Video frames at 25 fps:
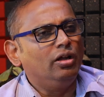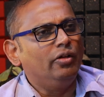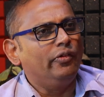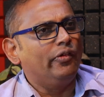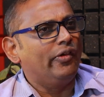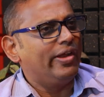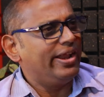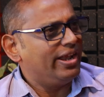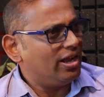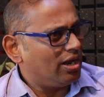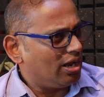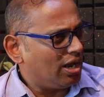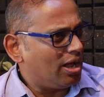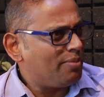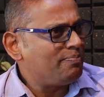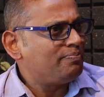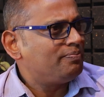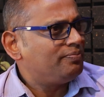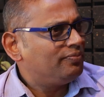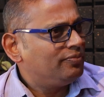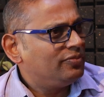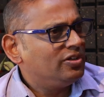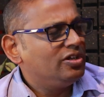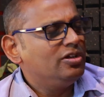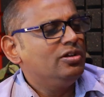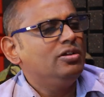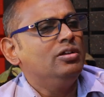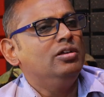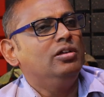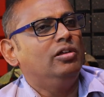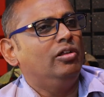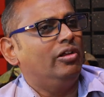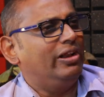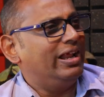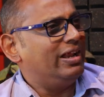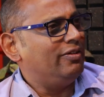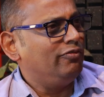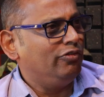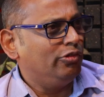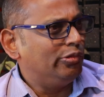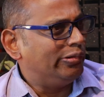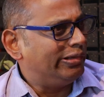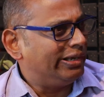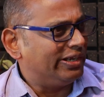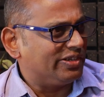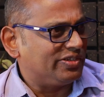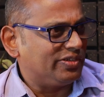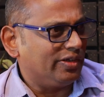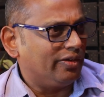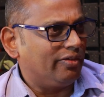Rain Alarm, Rain
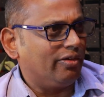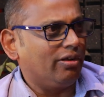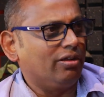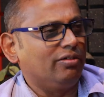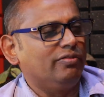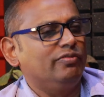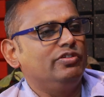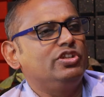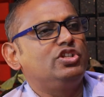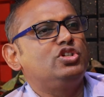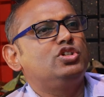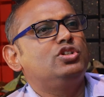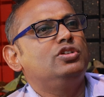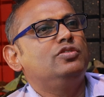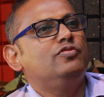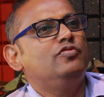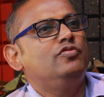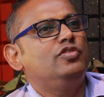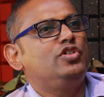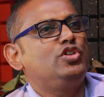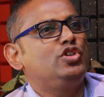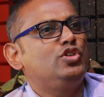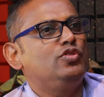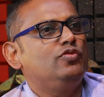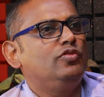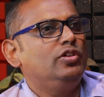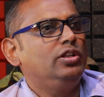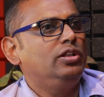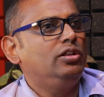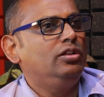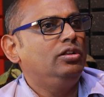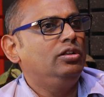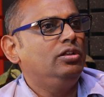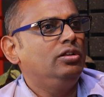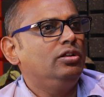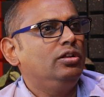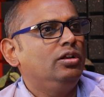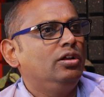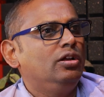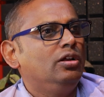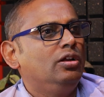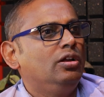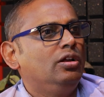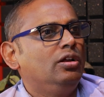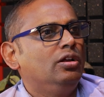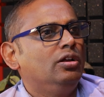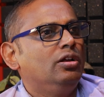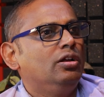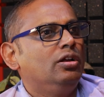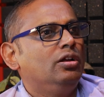Viewer, etc., which will
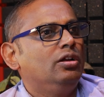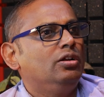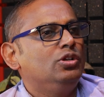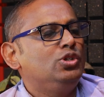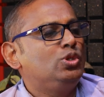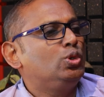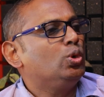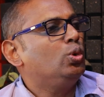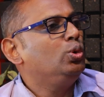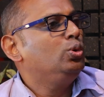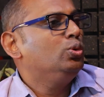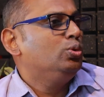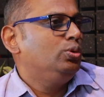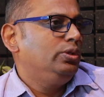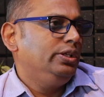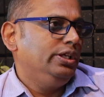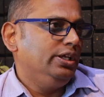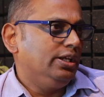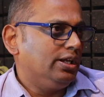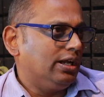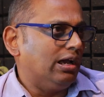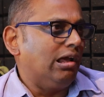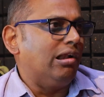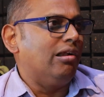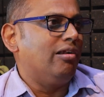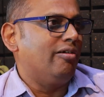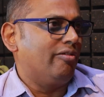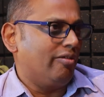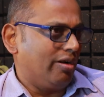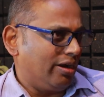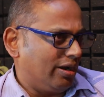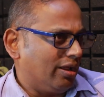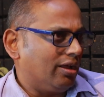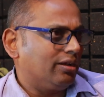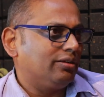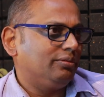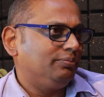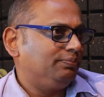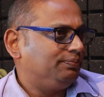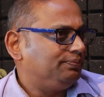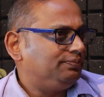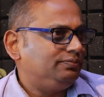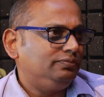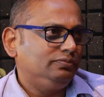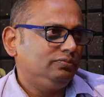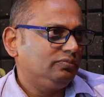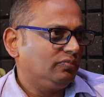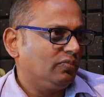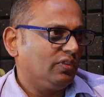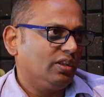show you the current radar
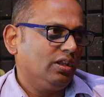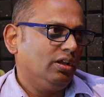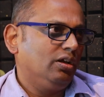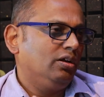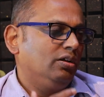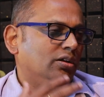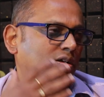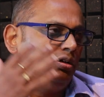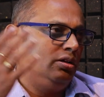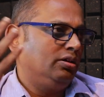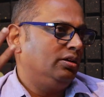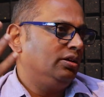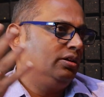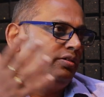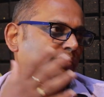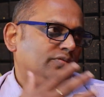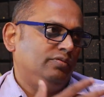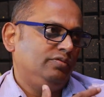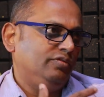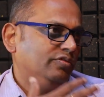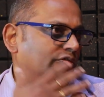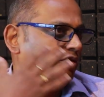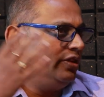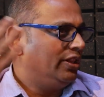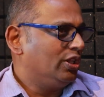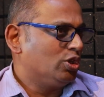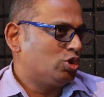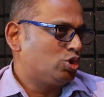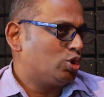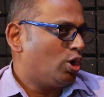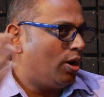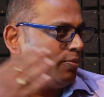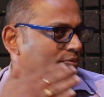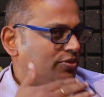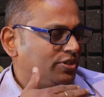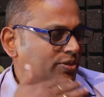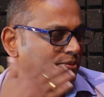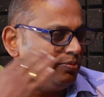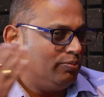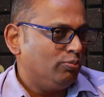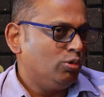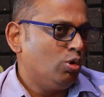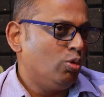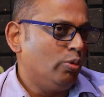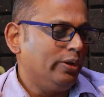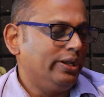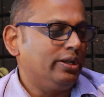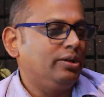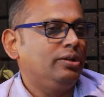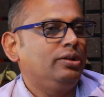with the storms
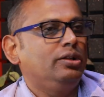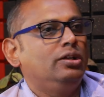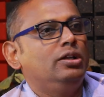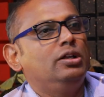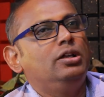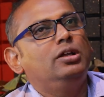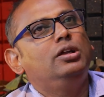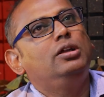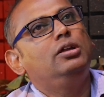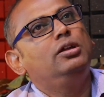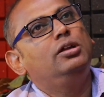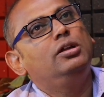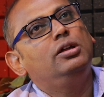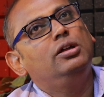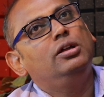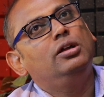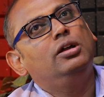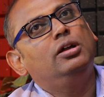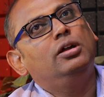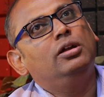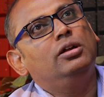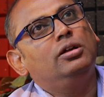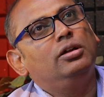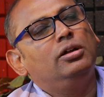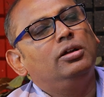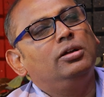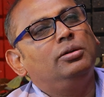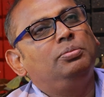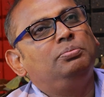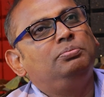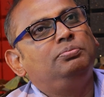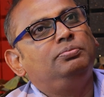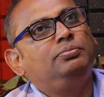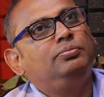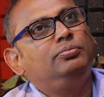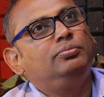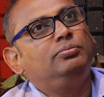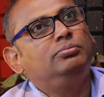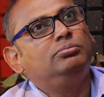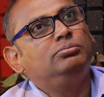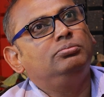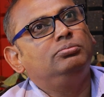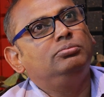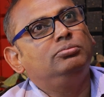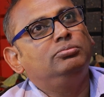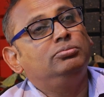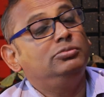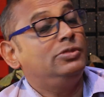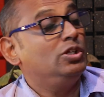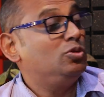moving.
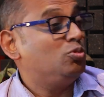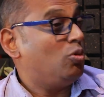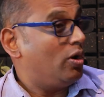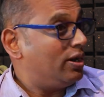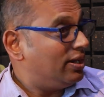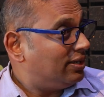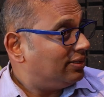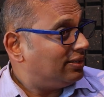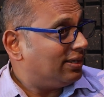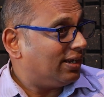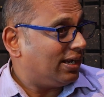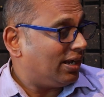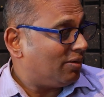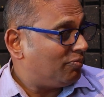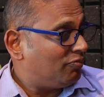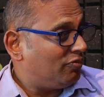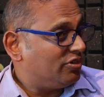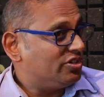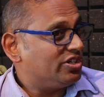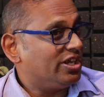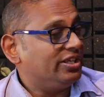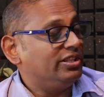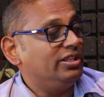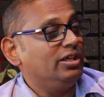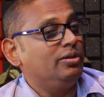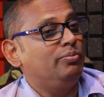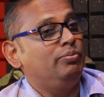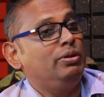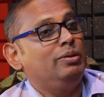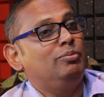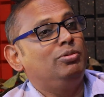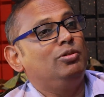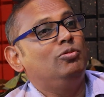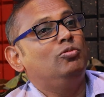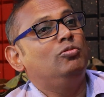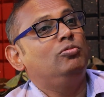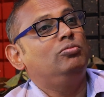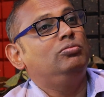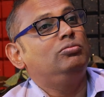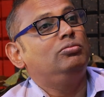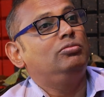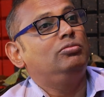There's one other app which I think people